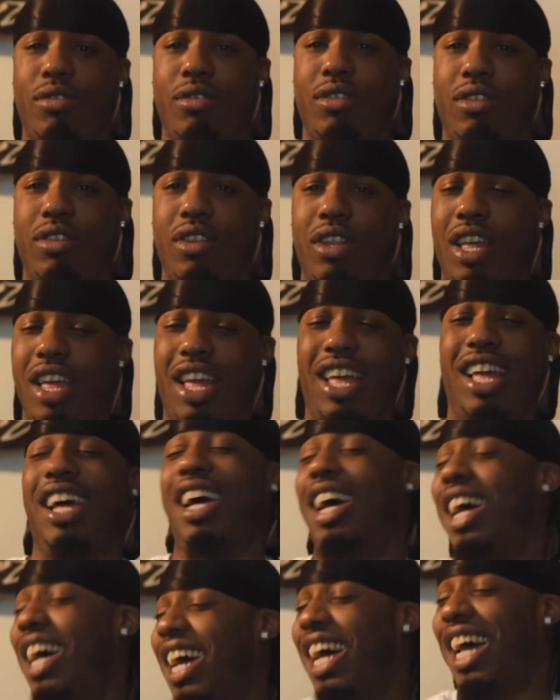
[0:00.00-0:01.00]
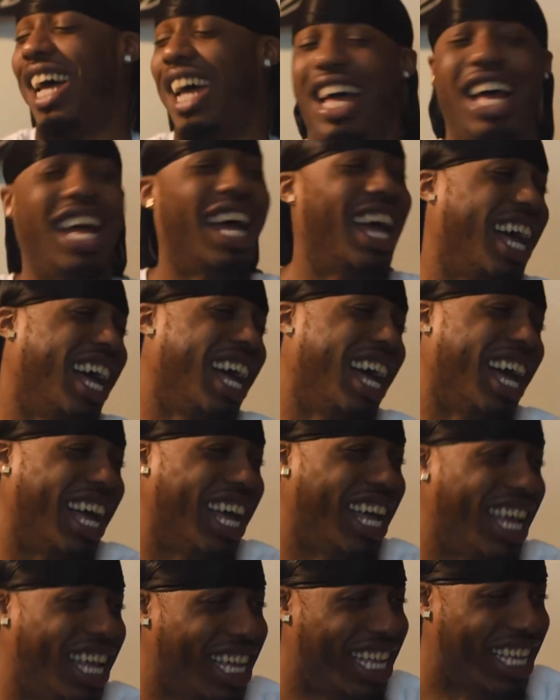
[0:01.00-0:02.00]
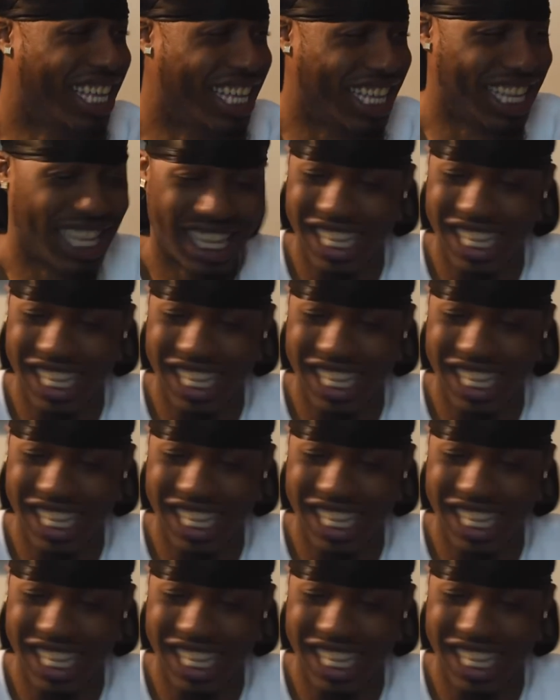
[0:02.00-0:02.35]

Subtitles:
I be thinking about